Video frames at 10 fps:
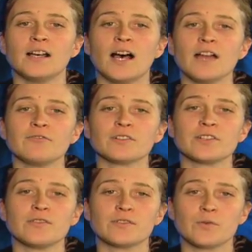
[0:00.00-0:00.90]

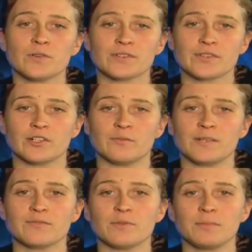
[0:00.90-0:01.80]
High-fructose corn syrup
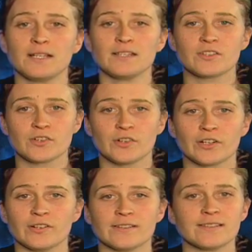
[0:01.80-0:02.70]
has replaced
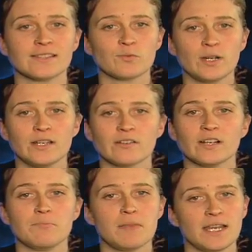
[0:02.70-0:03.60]
sugar as the sweetener
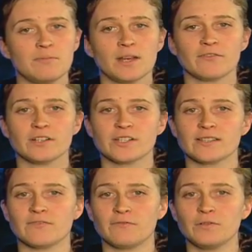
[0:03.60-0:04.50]
in many beverages
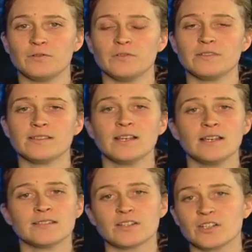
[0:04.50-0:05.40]
and foods,
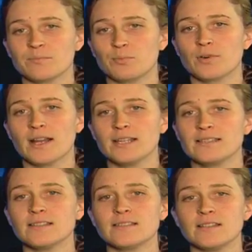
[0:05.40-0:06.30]
such as breads,
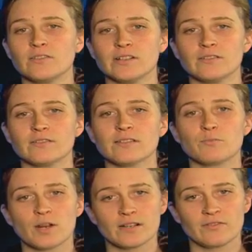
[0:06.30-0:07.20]
cereals,
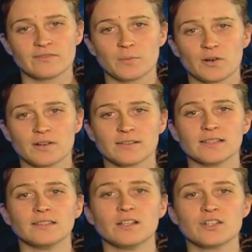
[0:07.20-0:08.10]
breakfast bars,
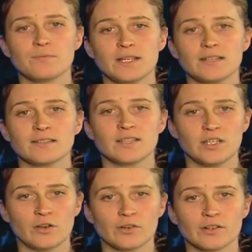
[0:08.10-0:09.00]
lunch meats,
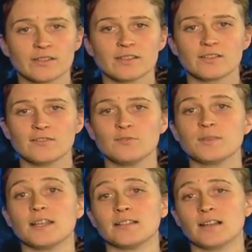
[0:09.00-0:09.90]
yogurts, soups,
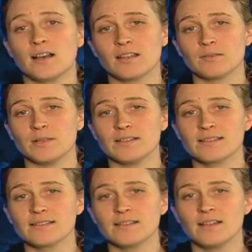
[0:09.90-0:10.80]
and
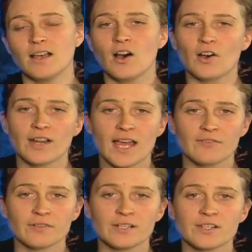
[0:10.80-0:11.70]
condiments. On
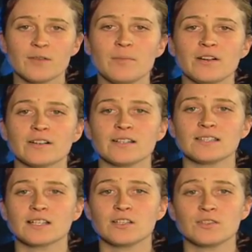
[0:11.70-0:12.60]
average, Americans
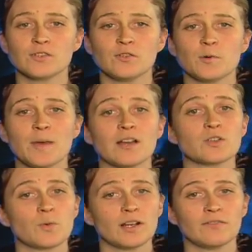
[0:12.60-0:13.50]
consume about
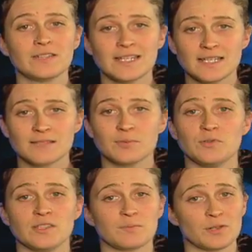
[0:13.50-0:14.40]
12
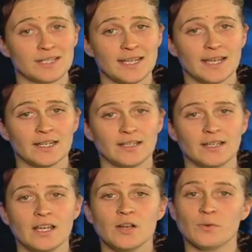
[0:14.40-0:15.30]
teaspoons per day,
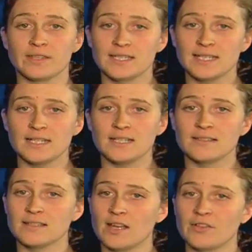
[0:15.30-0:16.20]
with teens
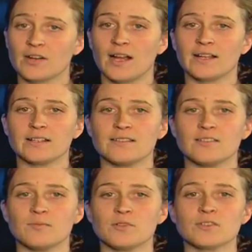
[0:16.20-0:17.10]
and other high
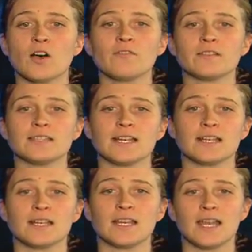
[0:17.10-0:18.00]
consumers often
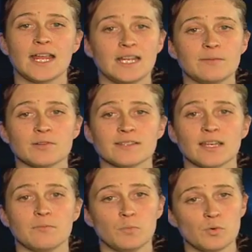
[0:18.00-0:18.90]
taking in
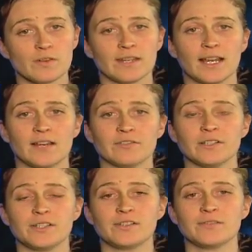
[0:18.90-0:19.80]
80% more than
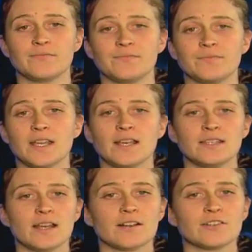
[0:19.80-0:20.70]
average.
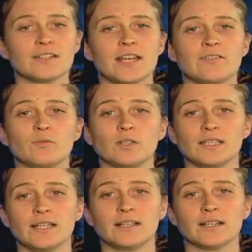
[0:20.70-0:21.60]
Dr. David
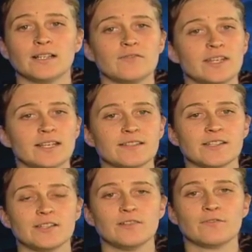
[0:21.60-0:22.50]
Willinga of the
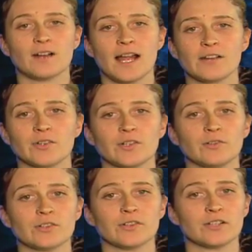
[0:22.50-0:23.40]
Institute for
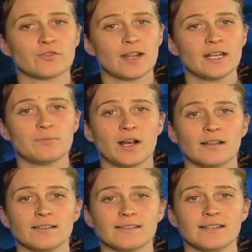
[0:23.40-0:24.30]
Agriculture and Trade
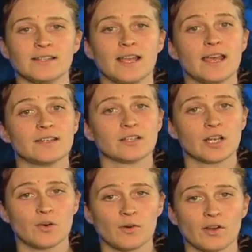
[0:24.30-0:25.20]
Policy and a
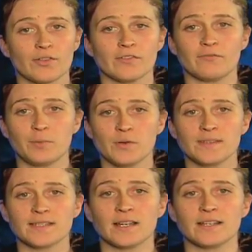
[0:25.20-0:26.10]
co-author of both
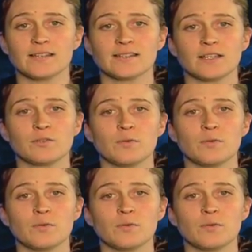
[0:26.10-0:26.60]
studies said,